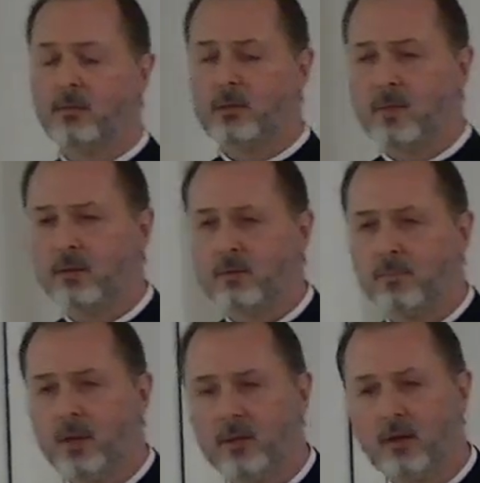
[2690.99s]
that was meant to
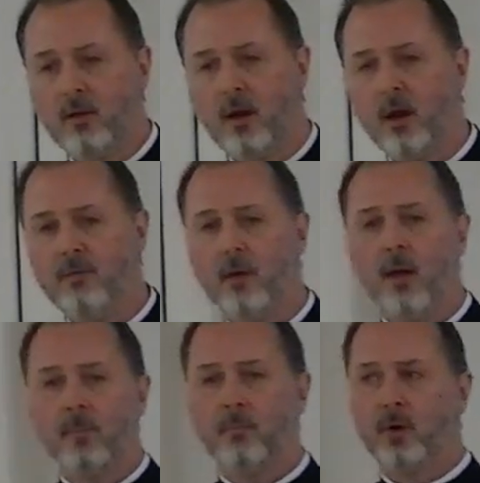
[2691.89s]
be there, of
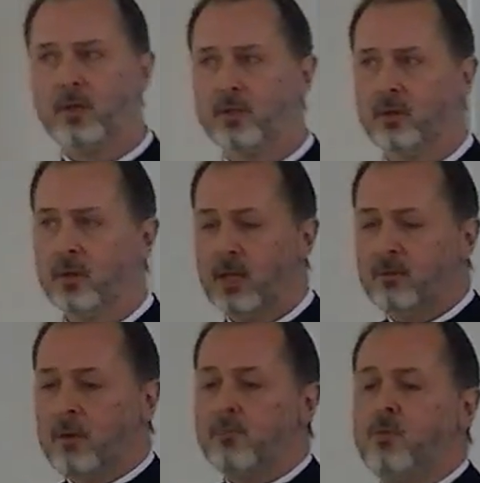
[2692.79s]
priesthood.
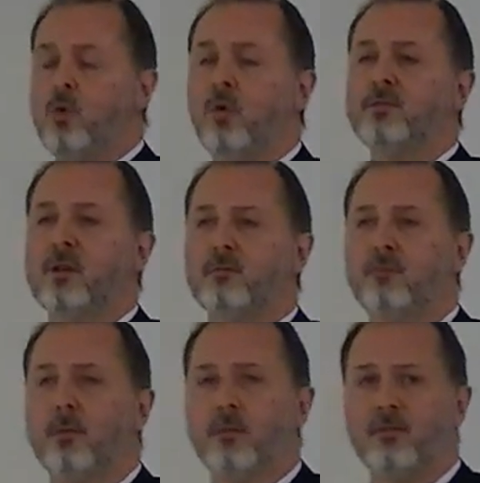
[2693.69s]
It removes it
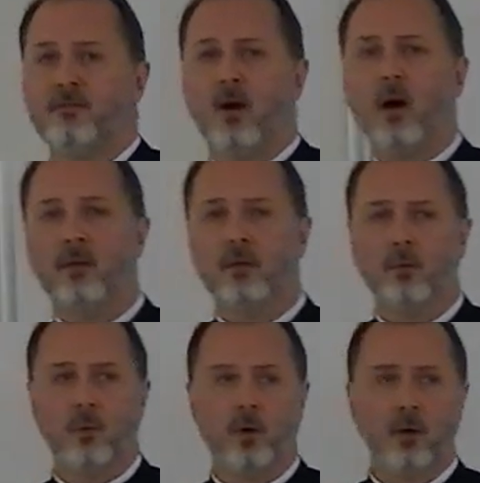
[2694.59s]
from the
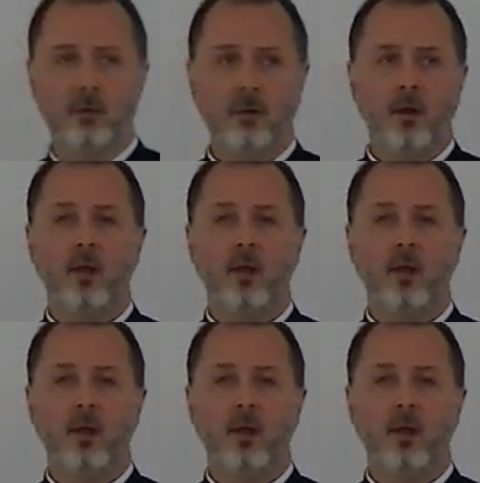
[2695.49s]
fallen world.